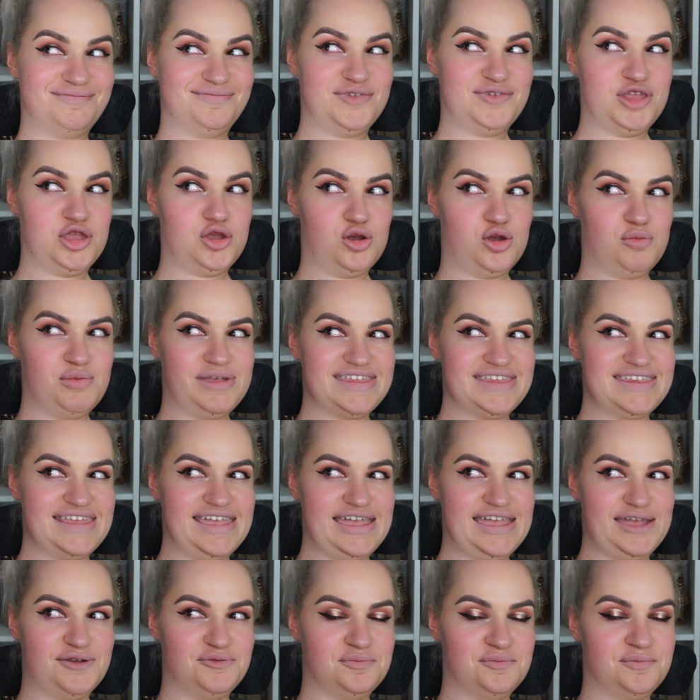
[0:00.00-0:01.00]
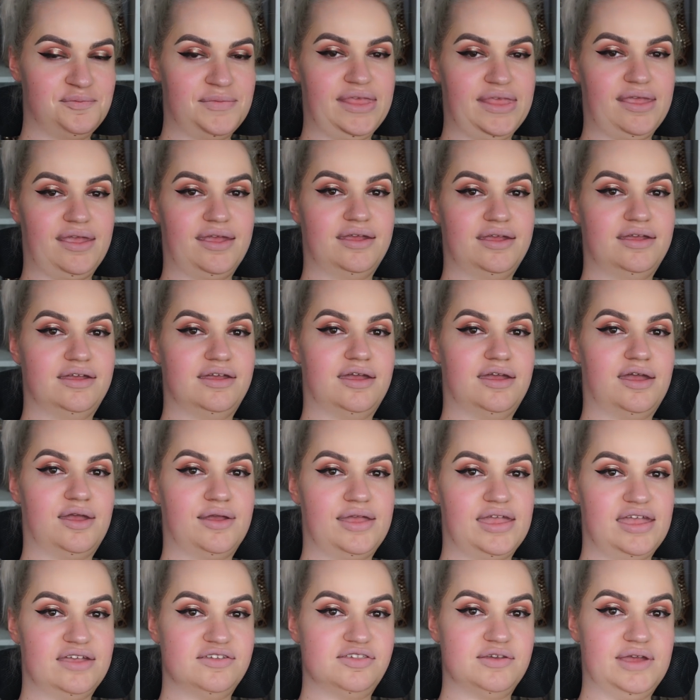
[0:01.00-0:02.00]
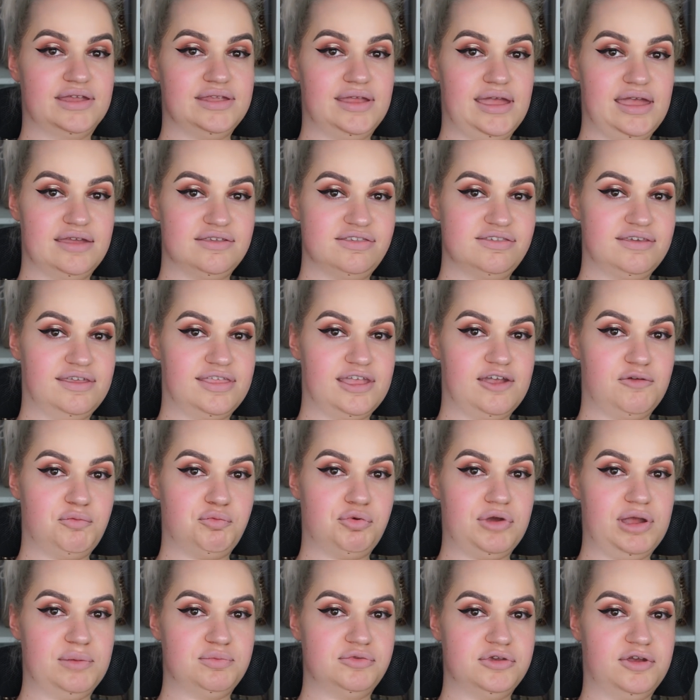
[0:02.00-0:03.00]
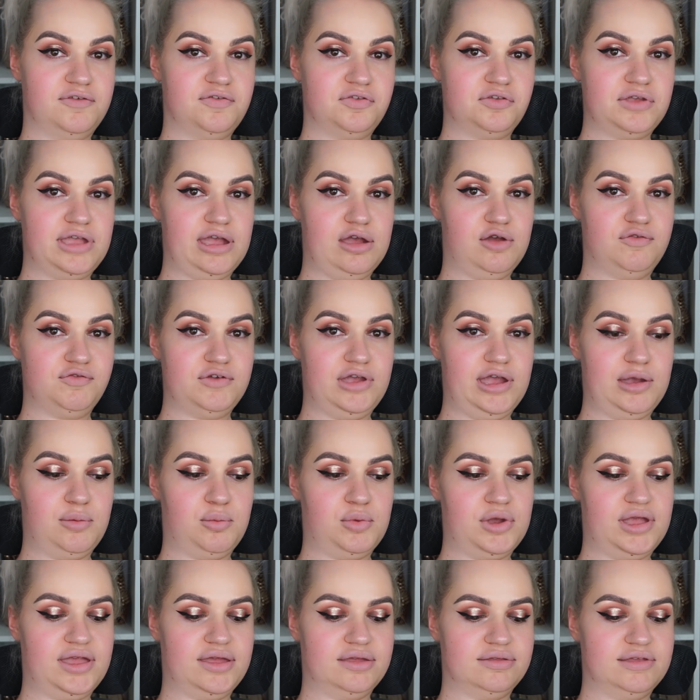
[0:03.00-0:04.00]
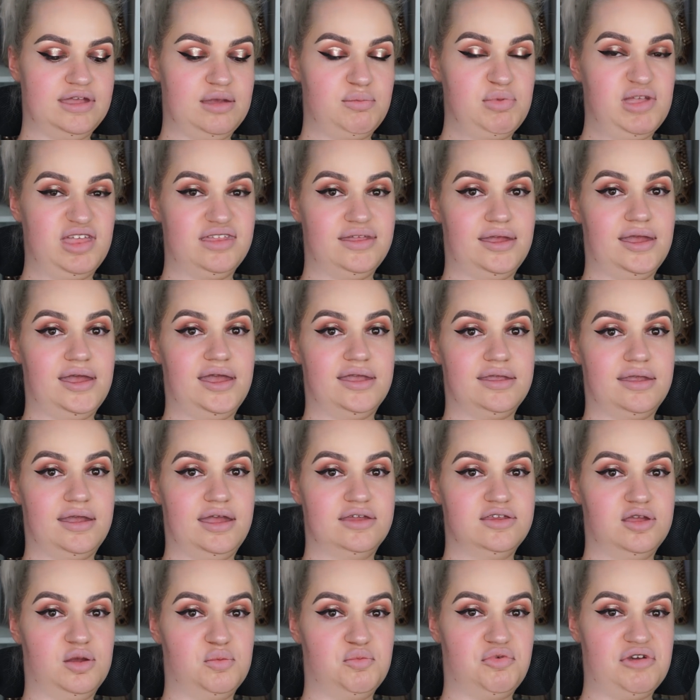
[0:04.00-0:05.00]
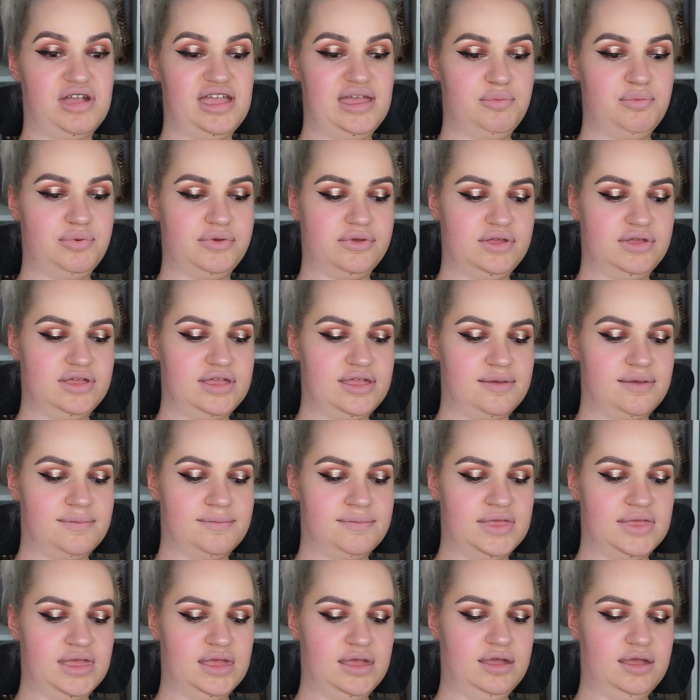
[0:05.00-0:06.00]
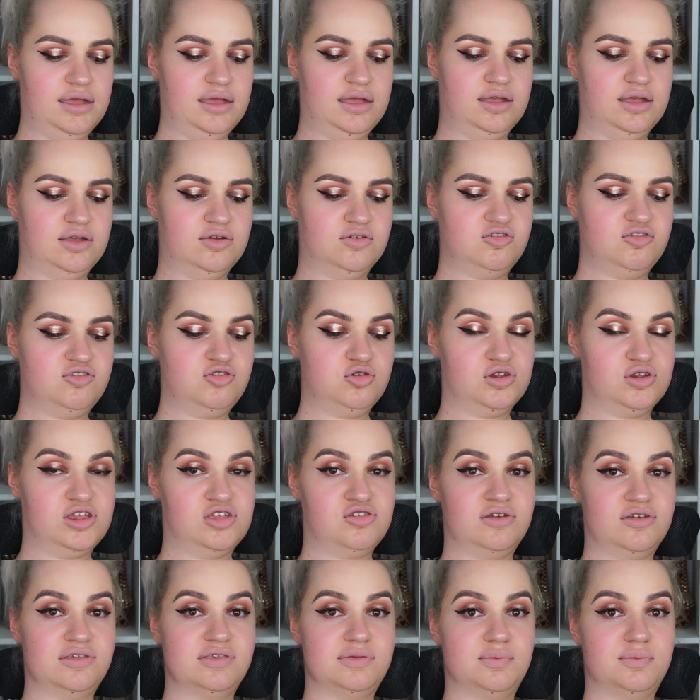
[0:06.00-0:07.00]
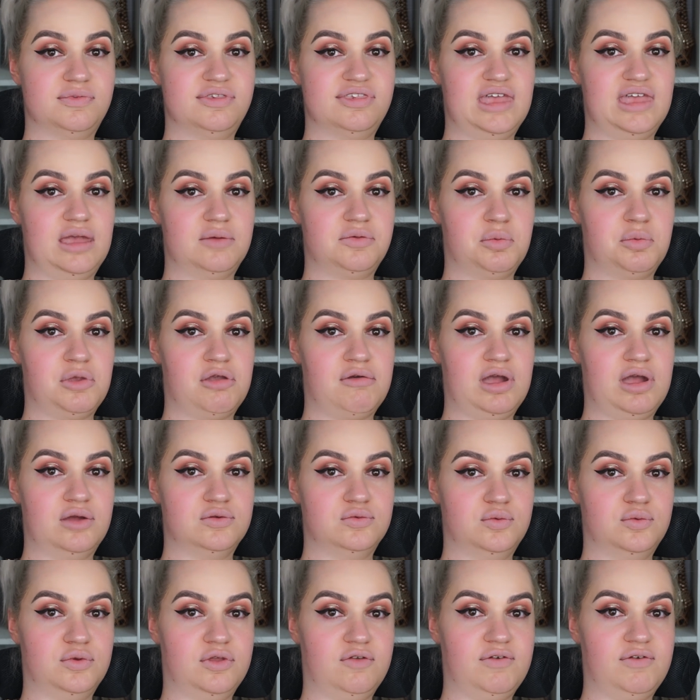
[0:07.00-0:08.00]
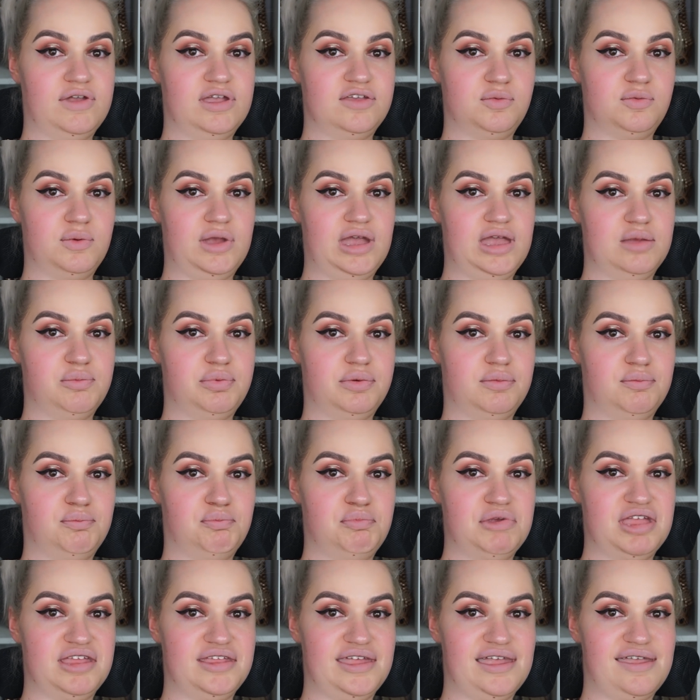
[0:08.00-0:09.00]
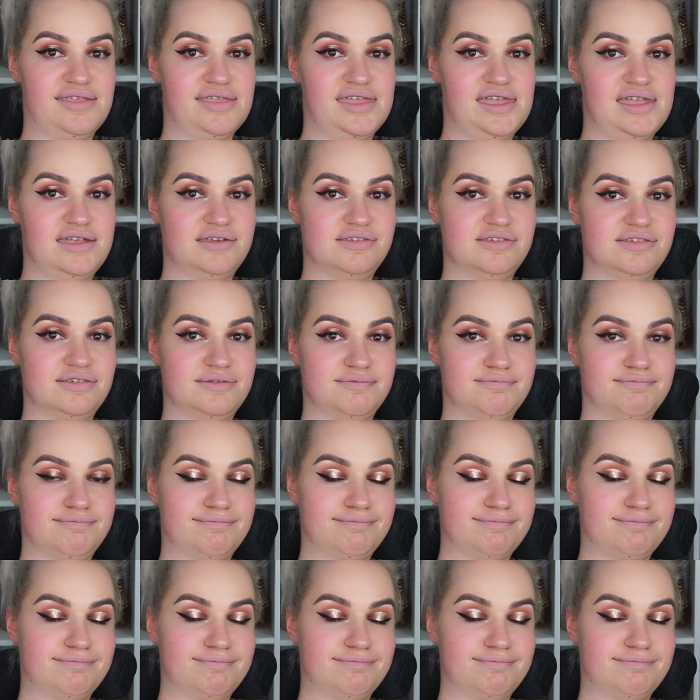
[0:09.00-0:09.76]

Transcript: Your bit now. Okay, so I'd like to say that I've prepped off camera. That'd be a lie. I don't prep. Shawnee just slaps me around with a face wipe. Bit like this.